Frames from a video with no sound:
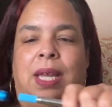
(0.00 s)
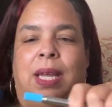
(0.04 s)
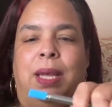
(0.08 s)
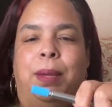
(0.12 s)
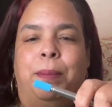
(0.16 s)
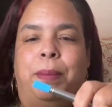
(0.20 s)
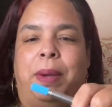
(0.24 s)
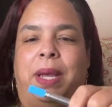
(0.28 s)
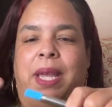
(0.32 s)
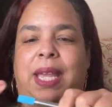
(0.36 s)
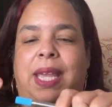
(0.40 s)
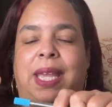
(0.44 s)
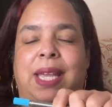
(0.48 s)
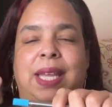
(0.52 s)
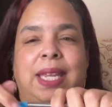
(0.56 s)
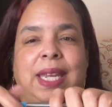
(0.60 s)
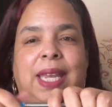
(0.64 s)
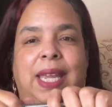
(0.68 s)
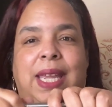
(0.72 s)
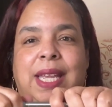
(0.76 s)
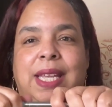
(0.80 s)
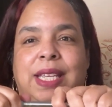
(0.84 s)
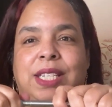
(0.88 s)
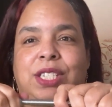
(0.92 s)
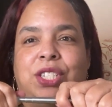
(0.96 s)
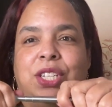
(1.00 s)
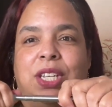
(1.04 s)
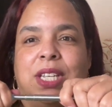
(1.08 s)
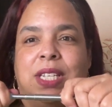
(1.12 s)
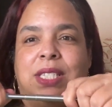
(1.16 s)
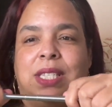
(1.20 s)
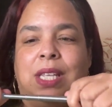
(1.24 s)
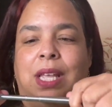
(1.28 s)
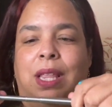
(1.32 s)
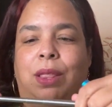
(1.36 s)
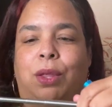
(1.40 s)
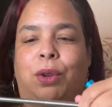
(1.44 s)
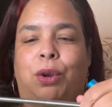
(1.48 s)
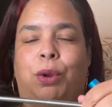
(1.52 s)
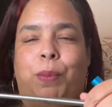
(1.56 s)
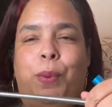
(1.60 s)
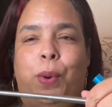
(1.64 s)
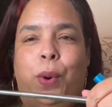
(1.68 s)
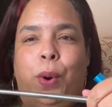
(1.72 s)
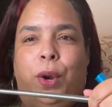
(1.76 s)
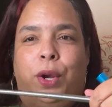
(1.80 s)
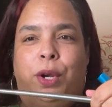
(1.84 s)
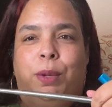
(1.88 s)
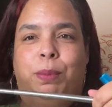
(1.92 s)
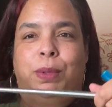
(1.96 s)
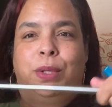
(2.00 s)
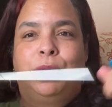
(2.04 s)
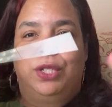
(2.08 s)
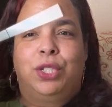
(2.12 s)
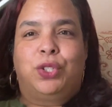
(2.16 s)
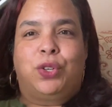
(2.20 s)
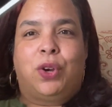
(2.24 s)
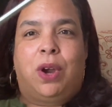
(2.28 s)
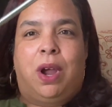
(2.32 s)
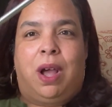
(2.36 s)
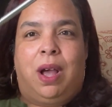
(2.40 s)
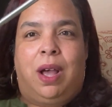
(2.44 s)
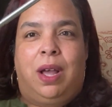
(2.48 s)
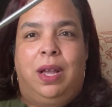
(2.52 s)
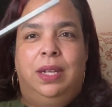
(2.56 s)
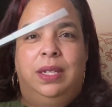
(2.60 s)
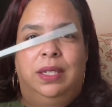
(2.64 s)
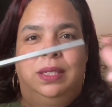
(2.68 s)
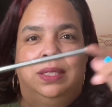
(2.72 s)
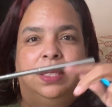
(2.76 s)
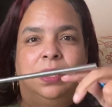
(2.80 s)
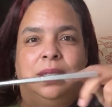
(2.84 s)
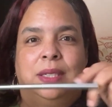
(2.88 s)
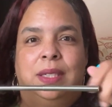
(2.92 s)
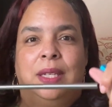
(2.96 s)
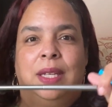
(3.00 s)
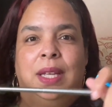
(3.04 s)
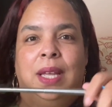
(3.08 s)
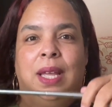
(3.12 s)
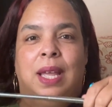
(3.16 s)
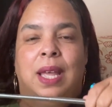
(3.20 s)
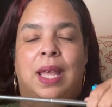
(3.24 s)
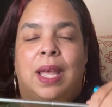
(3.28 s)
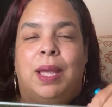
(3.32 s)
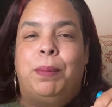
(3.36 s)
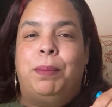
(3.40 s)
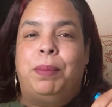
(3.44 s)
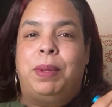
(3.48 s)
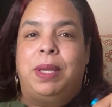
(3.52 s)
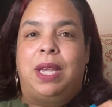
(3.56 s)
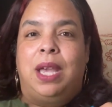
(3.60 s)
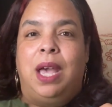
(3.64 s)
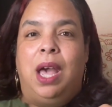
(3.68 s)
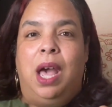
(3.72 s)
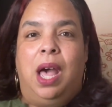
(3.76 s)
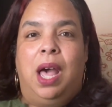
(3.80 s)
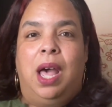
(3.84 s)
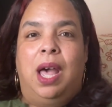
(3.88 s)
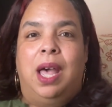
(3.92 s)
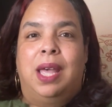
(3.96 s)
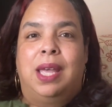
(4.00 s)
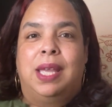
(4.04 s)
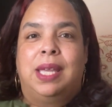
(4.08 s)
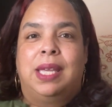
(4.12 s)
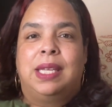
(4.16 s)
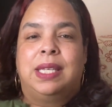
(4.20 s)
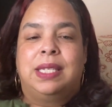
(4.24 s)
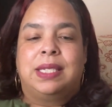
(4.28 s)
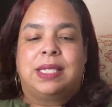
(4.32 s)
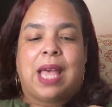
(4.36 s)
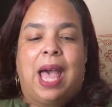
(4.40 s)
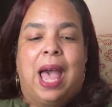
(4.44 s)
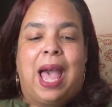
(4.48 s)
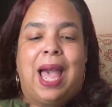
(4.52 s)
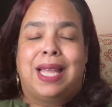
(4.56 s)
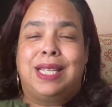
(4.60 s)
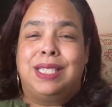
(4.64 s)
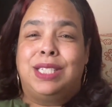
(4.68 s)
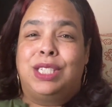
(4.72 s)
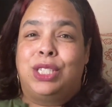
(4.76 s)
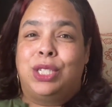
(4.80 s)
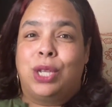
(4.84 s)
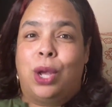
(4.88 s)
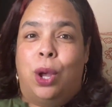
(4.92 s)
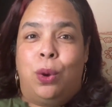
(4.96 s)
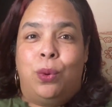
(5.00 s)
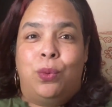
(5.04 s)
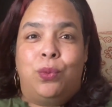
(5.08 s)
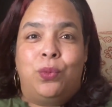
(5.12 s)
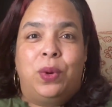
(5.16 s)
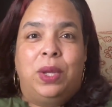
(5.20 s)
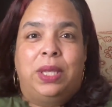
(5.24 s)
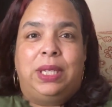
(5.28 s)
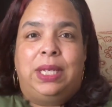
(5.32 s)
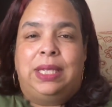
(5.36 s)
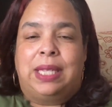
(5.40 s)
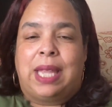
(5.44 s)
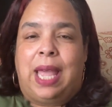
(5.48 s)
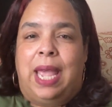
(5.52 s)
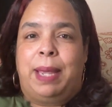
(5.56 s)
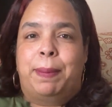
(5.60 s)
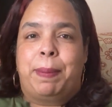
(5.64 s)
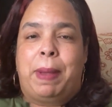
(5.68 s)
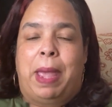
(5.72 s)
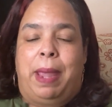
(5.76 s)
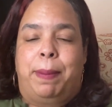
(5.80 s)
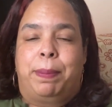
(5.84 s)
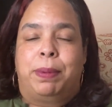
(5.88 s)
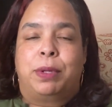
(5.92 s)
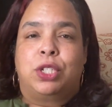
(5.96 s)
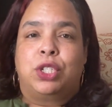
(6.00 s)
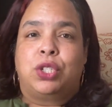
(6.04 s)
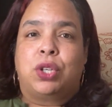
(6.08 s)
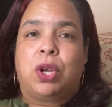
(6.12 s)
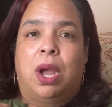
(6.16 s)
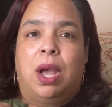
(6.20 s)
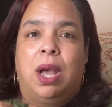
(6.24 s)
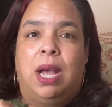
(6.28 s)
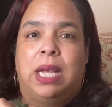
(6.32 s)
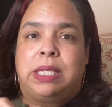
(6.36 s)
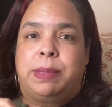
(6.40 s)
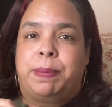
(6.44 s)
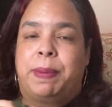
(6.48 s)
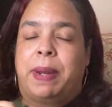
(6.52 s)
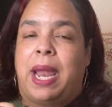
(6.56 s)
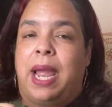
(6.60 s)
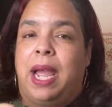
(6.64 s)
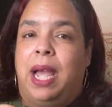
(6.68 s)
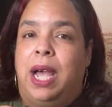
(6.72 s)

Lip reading: but it is just a little portable straw because I don't really like paper straws, but I